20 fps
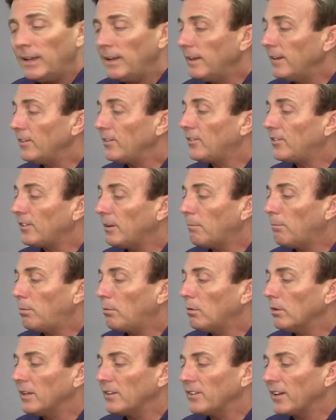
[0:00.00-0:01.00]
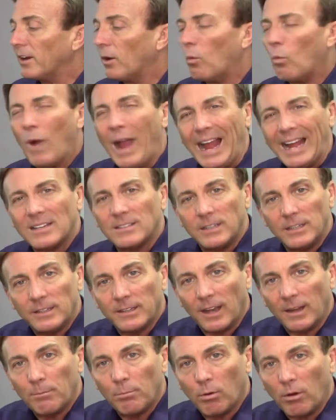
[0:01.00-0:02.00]
It's simple, it's like a waxy
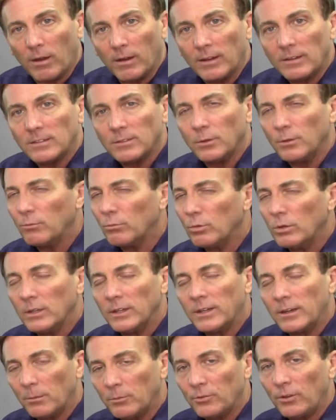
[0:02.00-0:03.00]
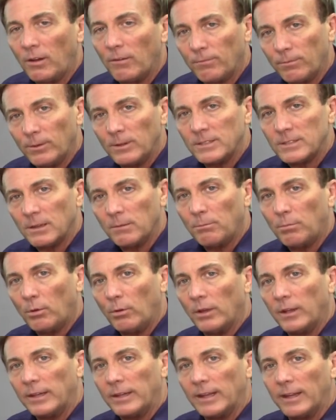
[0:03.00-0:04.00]
type product, so it really comes off very
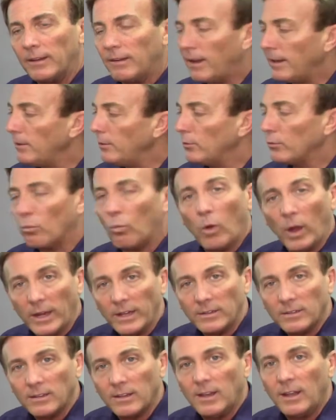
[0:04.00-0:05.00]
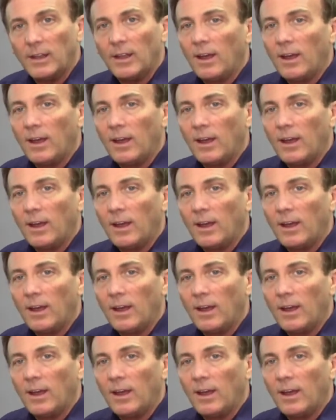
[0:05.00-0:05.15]
simple, and again, I use white.